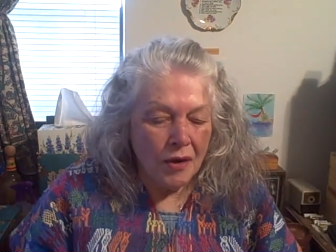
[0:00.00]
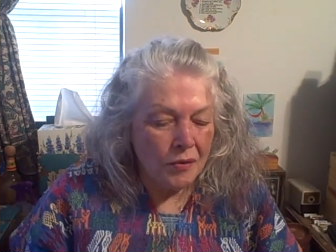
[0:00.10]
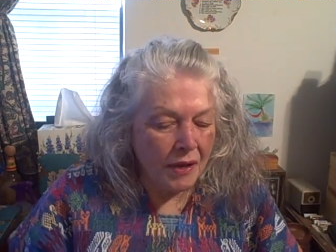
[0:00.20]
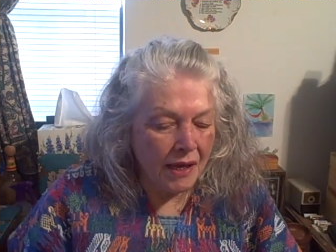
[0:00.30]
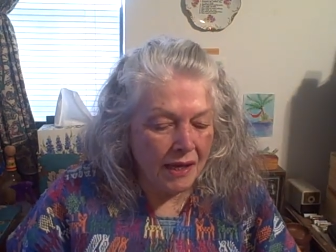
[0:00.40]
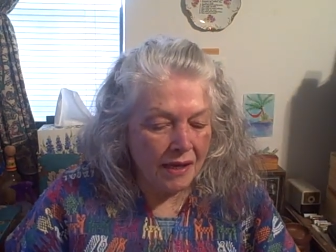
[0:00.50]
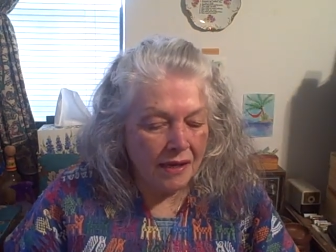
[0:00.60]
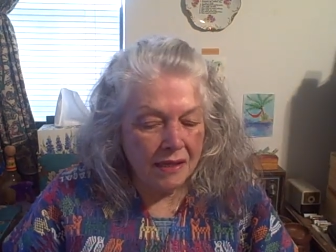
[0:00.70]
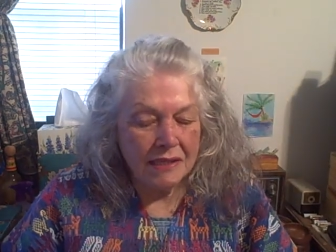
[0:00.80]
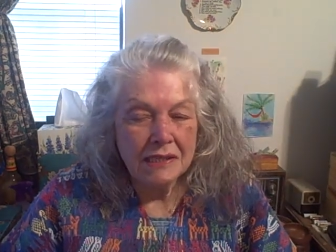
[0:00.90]
Okay,
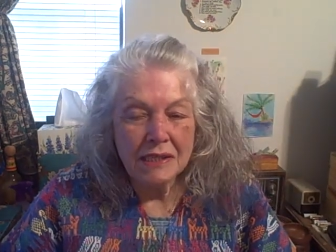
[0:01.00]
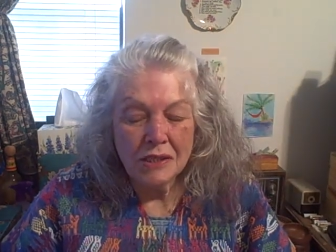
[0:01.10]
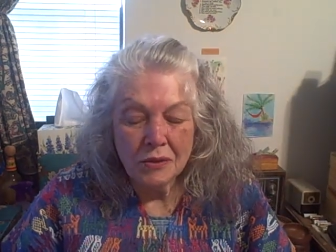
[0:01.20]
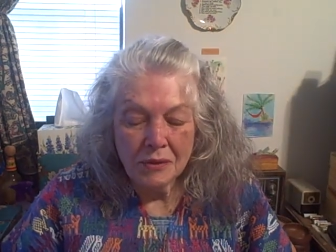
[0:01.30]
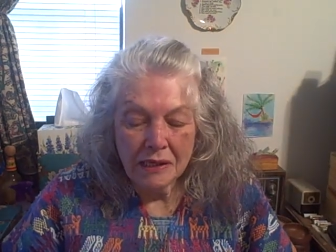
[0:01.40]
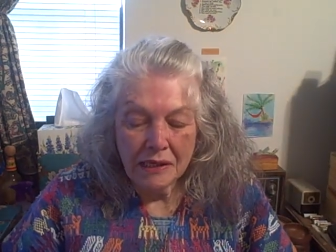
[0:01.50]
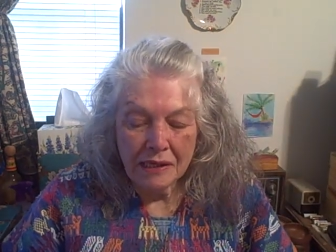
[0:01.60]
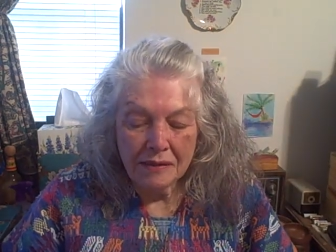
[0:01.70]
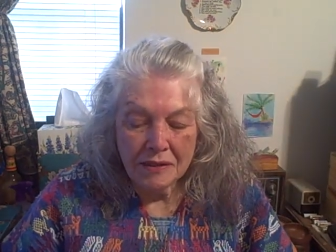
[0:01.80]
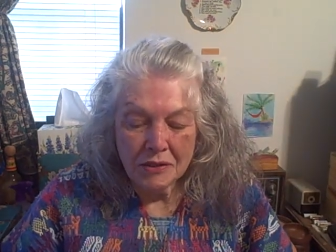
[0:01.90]
continuing
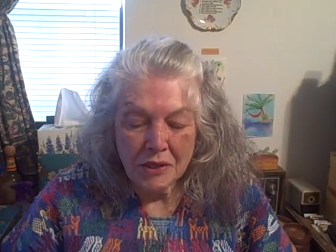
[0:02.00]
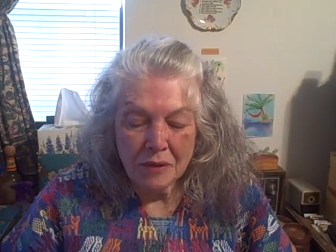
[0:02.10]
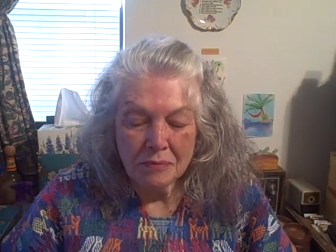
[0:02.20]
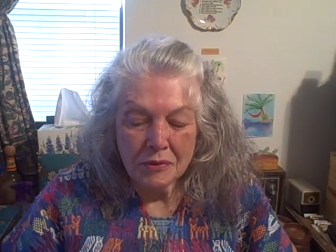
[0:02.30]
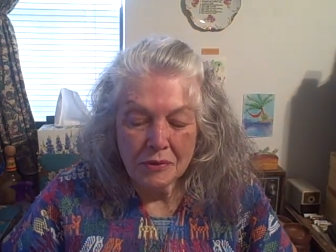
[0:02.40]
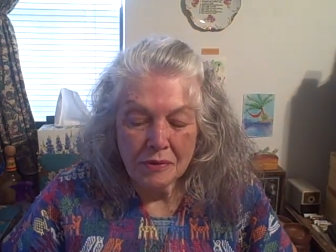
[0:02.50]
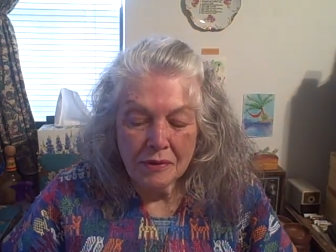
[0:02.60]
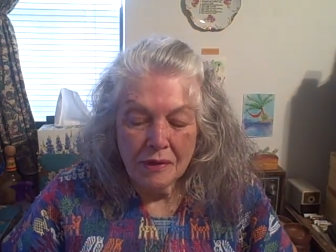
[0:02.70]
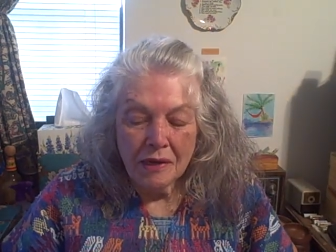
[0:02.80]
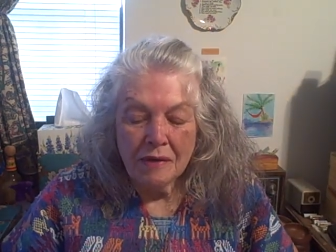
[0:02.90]
in the chapter
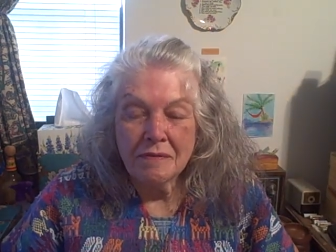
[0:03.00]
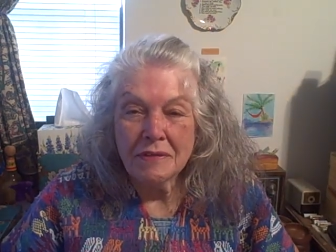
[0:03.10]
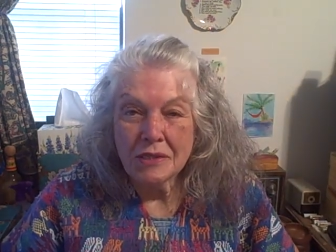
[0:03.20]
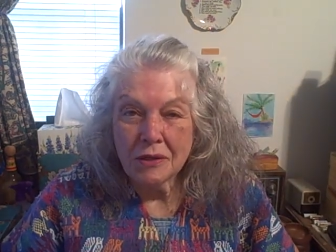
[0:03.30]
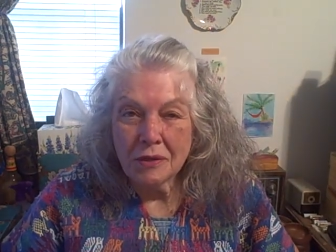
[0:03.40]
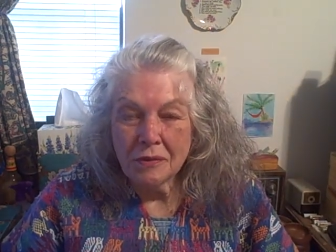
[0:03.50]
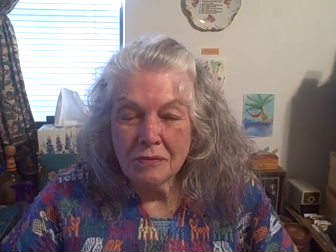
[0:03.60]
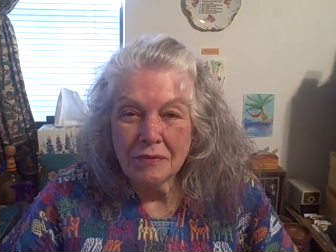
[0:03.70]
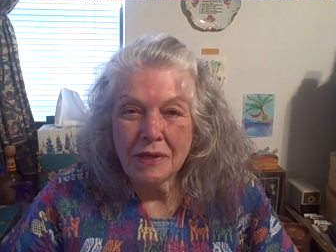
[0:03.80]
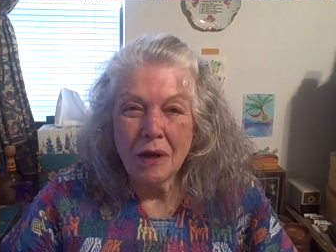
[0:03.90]
Physical
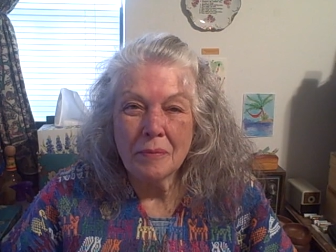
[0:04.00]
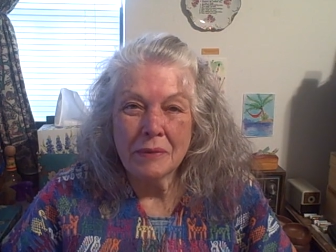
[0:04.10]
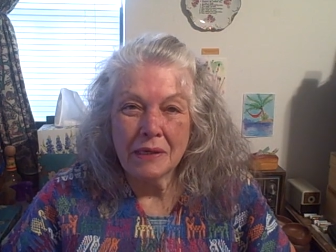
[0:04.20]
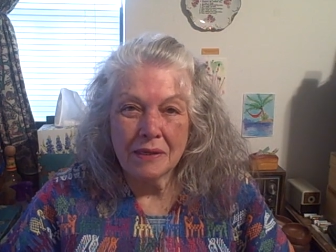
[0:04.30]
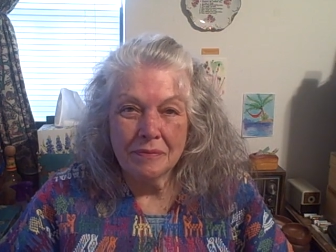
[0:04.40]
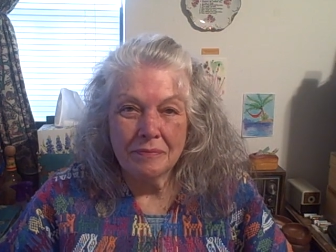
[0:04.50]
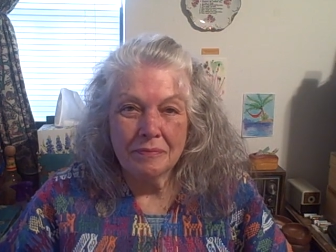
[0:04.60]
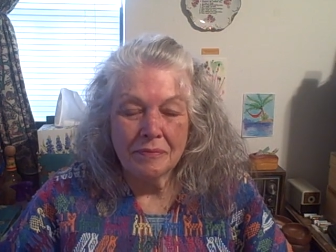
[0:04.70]
Phenomena,